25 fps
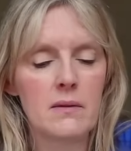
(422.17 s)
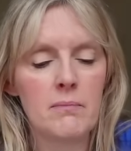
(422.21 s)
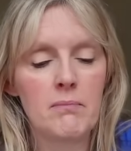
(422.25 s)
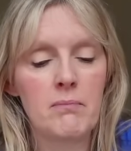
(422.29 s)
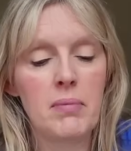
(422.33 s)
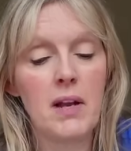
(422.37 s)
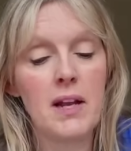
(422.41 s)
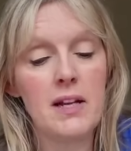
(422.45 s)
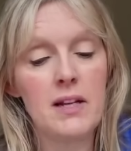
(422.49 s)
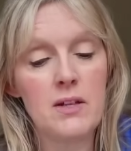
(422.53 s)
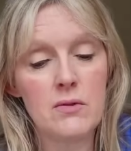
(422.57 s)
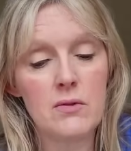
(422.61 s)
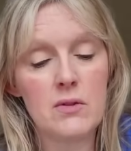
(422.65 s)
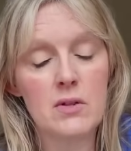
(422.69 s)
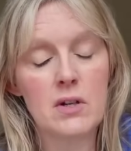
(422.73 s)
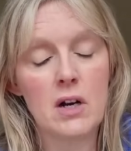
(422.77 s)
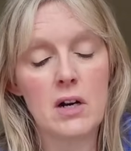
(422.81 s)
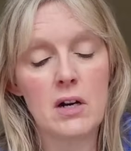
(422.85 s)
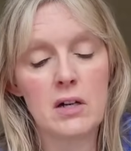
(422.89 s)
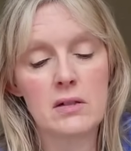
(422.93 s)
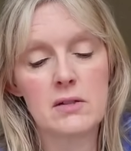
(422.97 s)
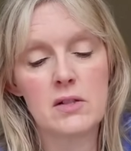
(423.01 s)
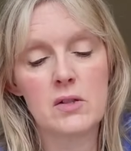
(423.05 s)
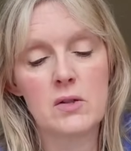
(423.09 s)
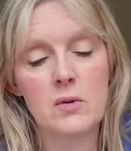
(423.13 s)
play your
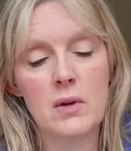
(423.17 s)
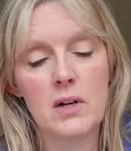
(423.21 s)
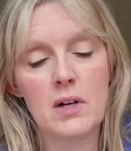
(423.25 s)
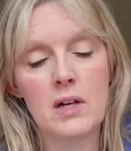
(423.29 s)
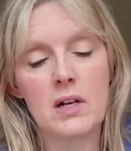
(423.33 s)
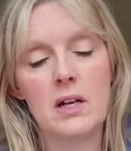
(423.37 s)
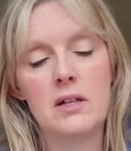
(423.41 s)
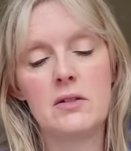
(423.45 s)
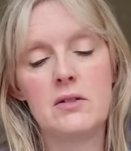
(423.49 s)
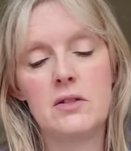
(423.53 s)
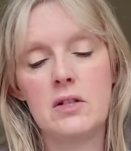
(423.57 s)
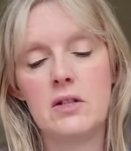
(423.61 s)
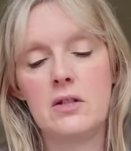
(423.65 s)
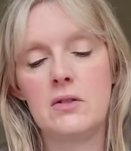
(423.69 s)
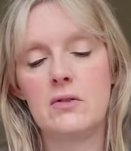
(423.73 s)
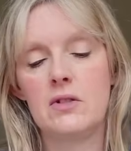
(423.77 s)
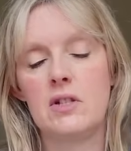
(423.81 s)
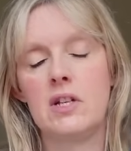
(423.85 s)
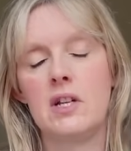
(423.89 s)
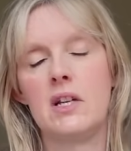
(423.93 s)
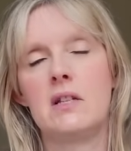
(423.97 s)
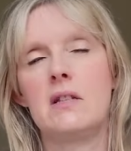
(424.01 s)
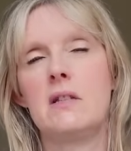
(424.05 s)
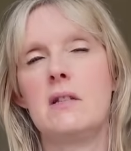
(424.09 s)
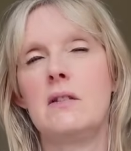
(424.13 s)
cards quite close to your
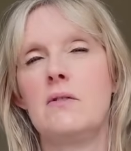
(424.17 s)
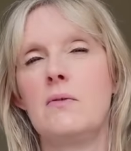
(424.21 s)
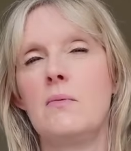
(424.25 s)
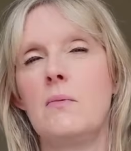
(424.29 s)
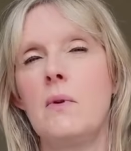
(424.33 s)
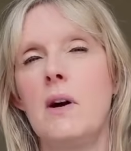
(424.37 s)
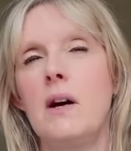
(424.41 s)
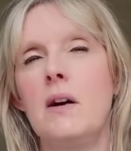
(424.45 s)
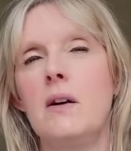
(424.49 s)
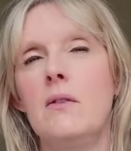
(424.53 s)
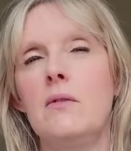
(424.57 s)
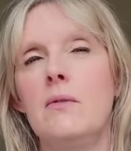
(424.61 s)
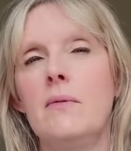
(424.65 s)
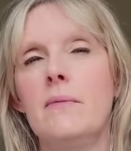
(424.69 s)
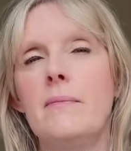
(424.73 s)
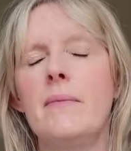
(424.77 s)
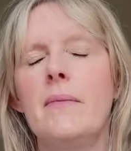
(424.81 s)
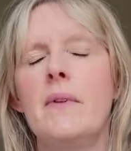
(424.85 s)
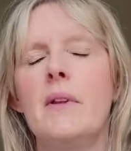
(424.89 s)
chest as well.